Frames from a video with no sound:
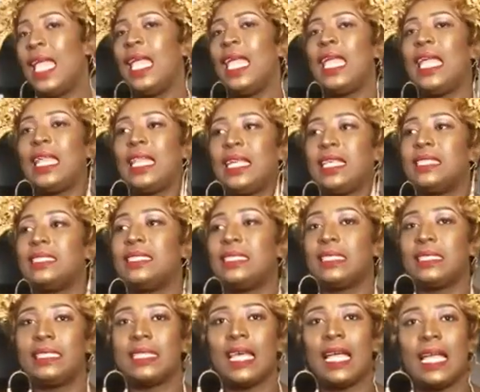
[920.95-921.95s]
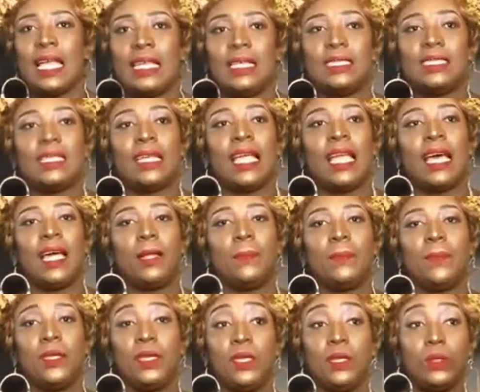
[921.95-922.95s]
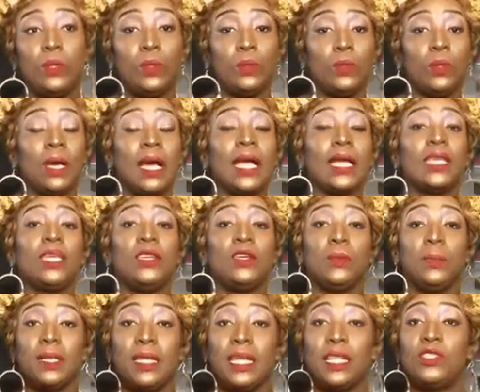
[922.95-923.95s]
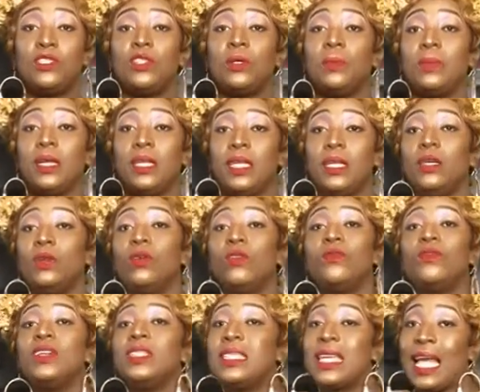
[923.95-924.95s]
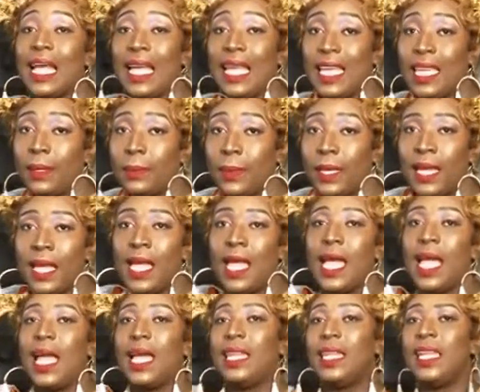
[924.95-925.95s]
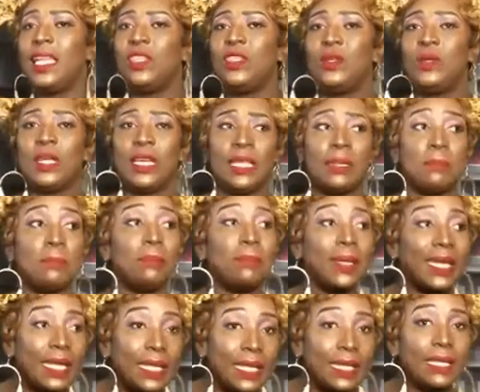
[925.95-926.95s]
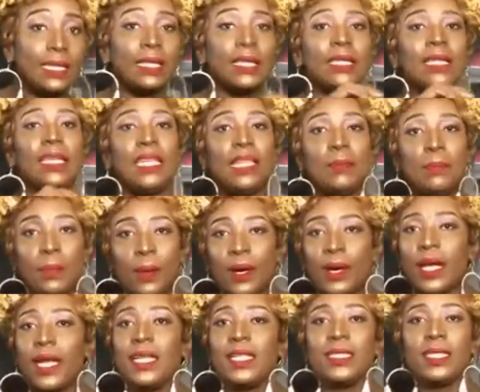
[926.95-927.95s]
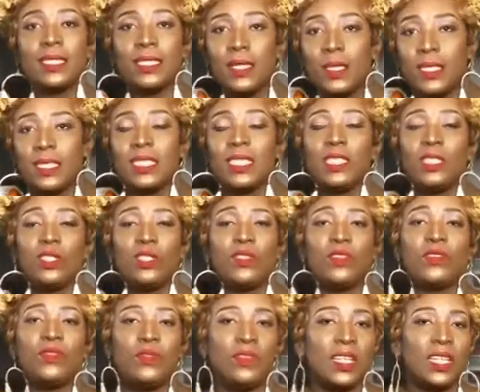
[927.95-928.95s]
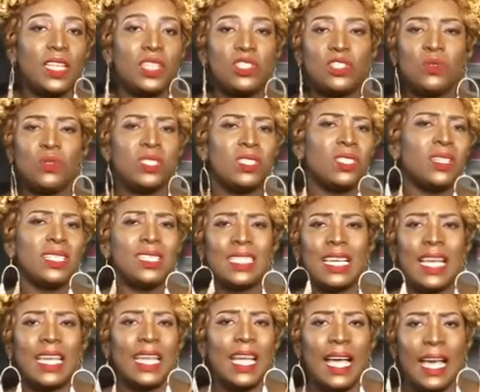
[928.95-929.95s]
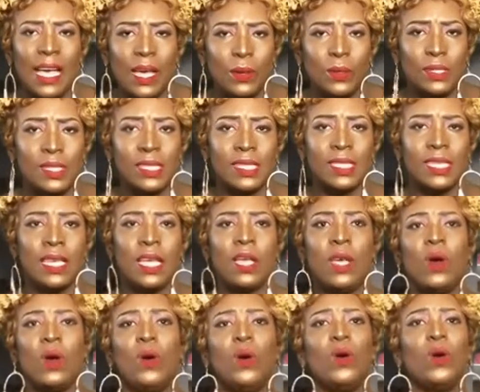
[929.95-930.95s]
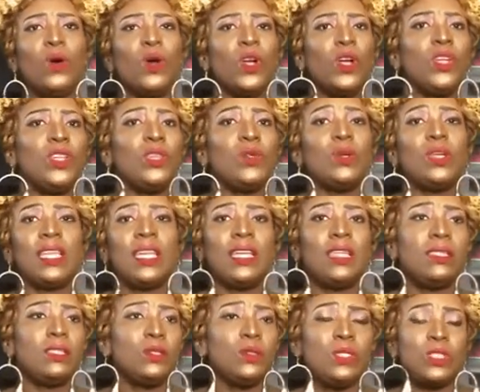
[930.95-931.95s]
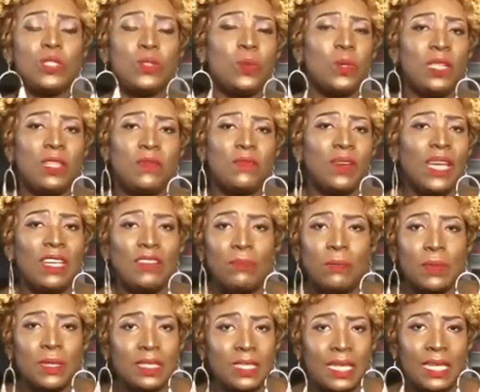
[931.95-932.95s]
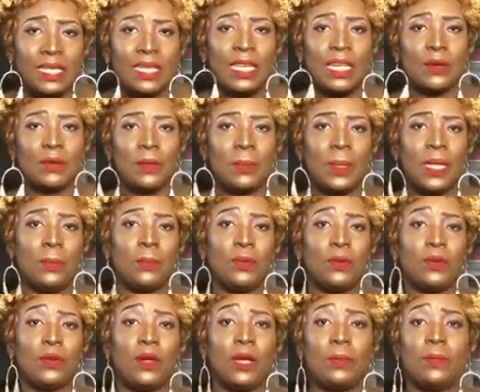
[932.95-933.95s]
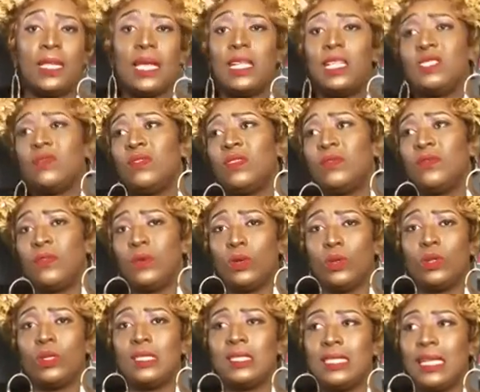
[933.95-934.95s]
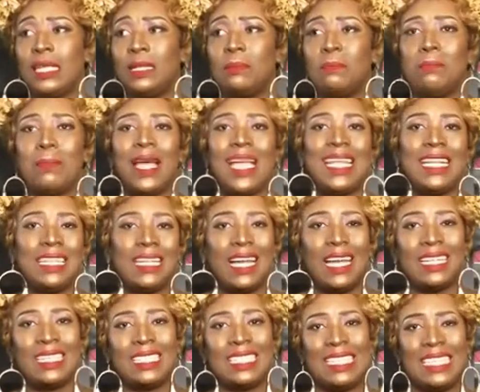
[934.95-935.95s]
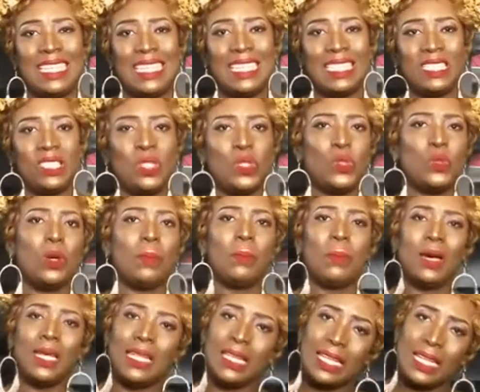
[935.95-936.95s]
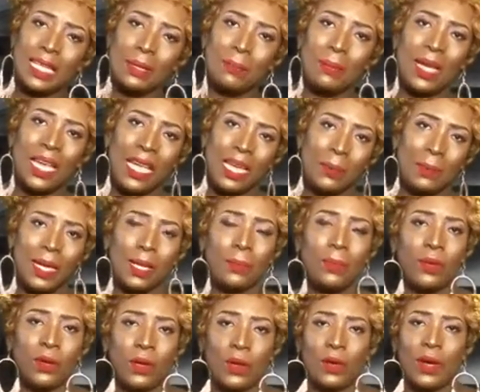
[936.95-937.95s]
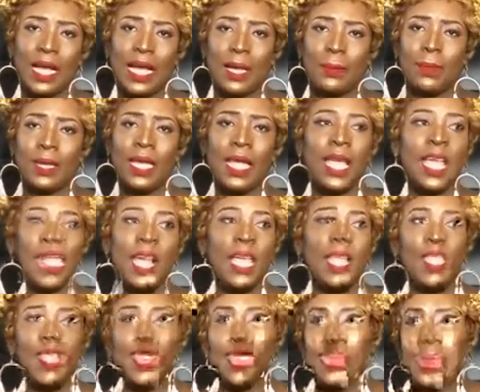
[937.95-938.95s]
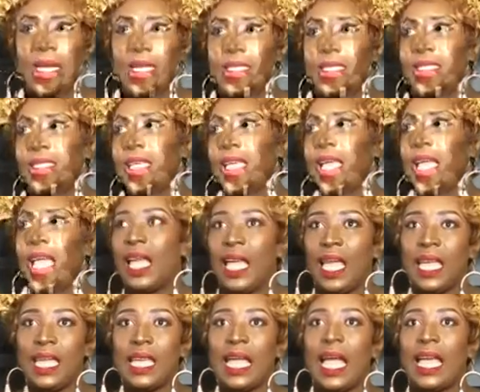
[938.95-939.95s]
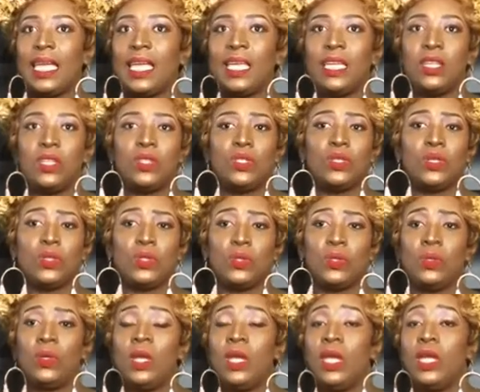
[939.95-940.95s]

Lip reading: It is designed to help you accumulate your money over time, and then you can bill in parts until you're finished with your entire house. Or you can do the 25% increment program. That is for folks that might not need to do a monthly payment program. You might say, hey, I can do